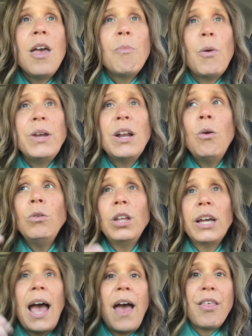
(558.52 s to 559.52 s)
But we don't
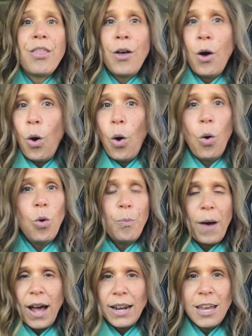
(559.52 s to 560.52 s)
look at the whole
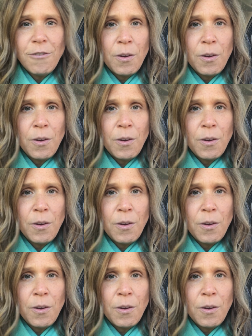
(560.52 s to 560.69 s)
body